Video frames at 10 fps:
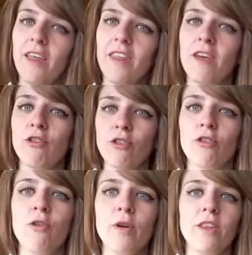I think
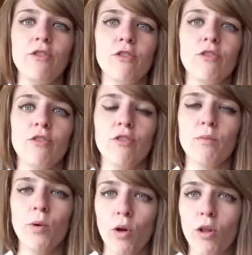Cotugno really does
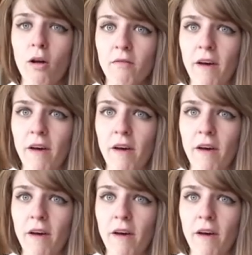put a lot of